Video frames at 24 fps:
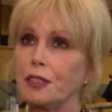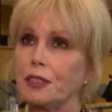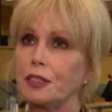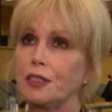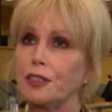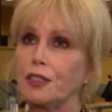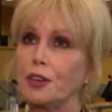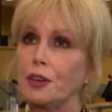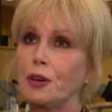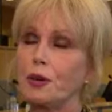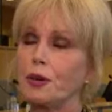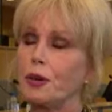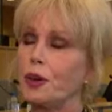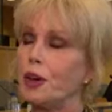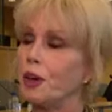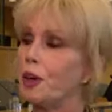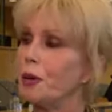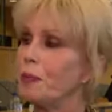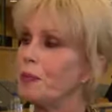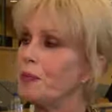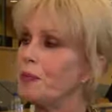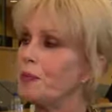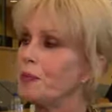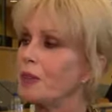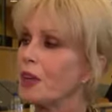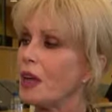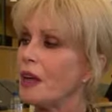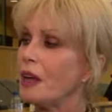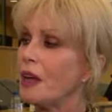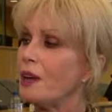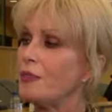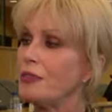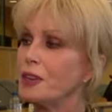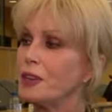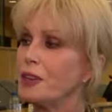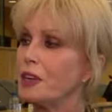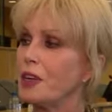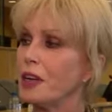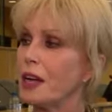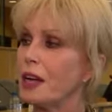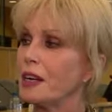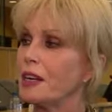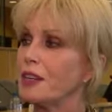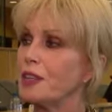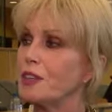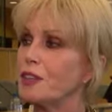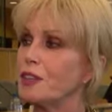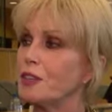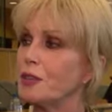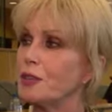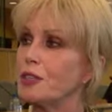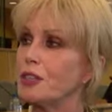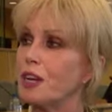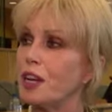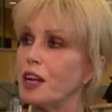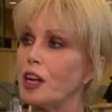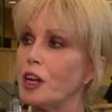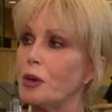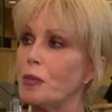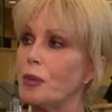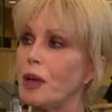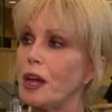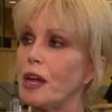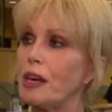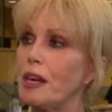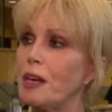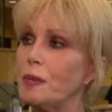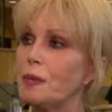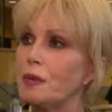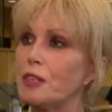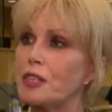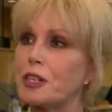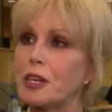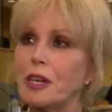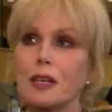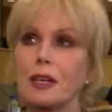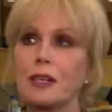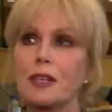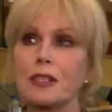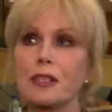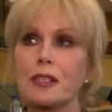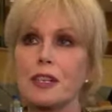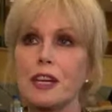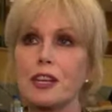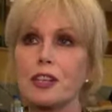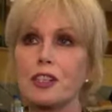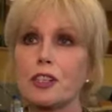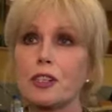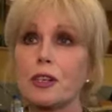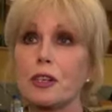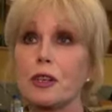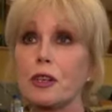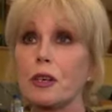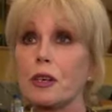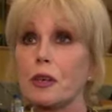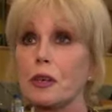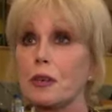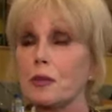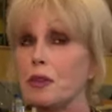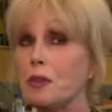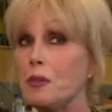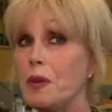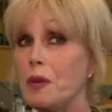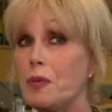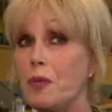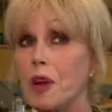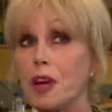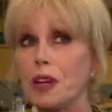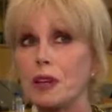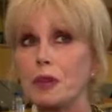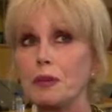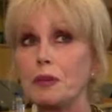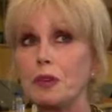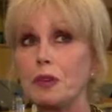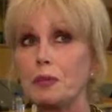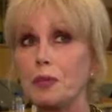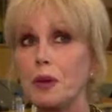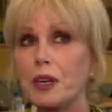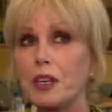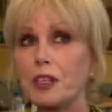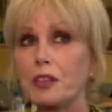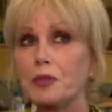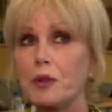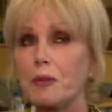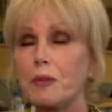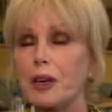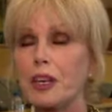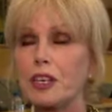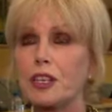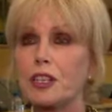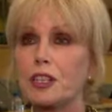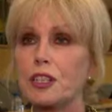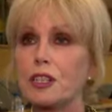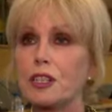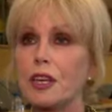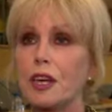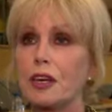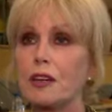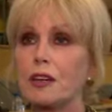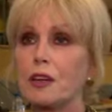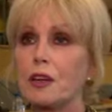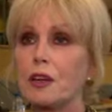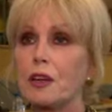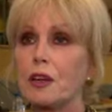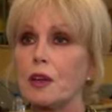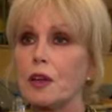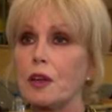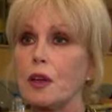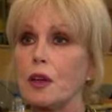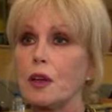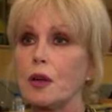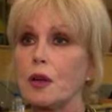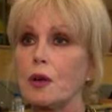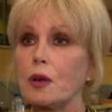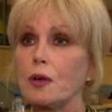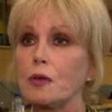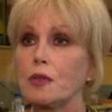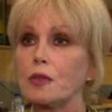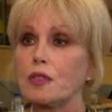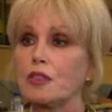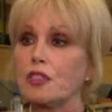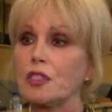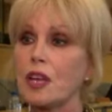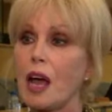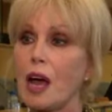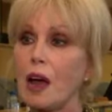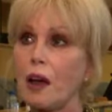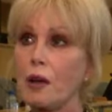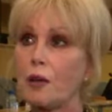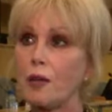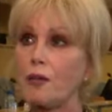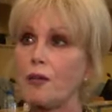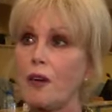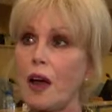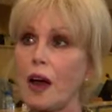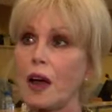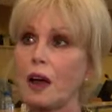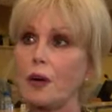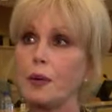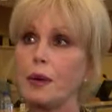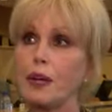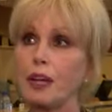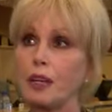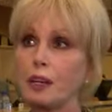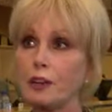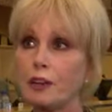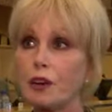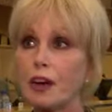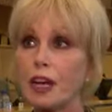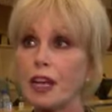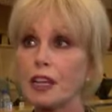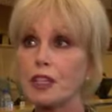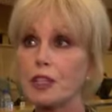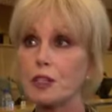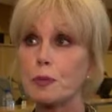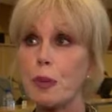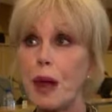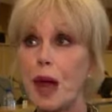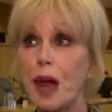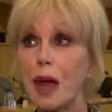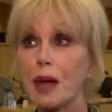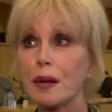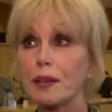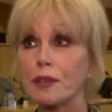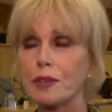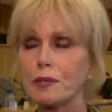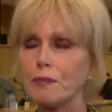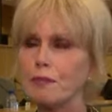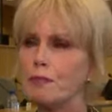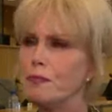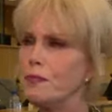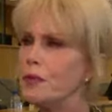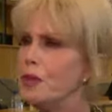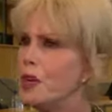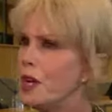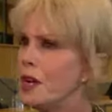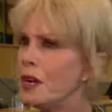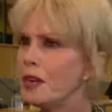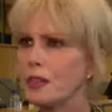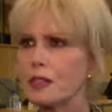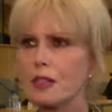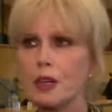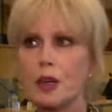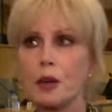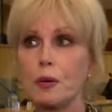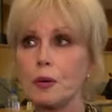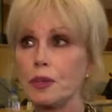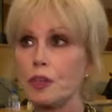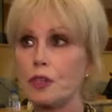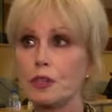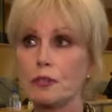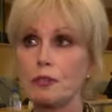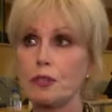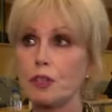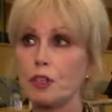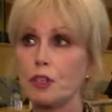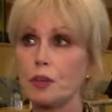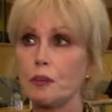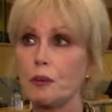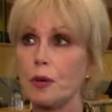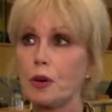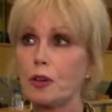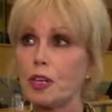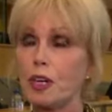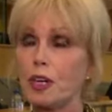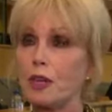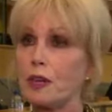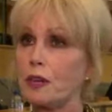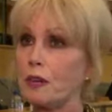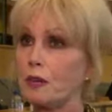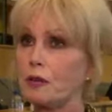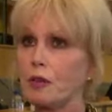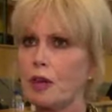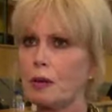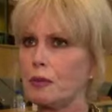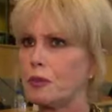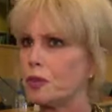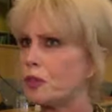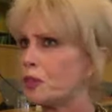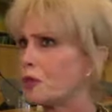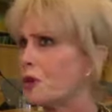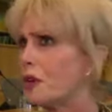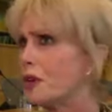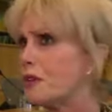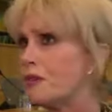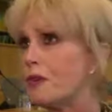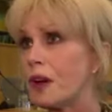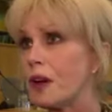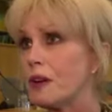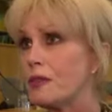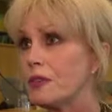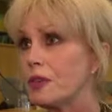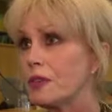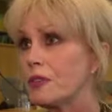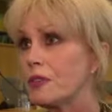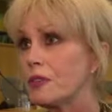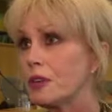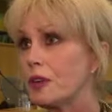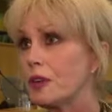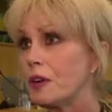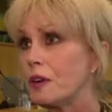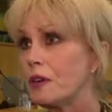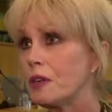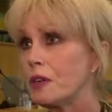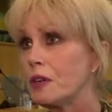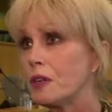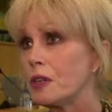So everything I can do to help any particular section, we've been working with pigs, we managed to get sow farrowing crates banned years ago with Sir Richard Boddy. That was 25 years ago.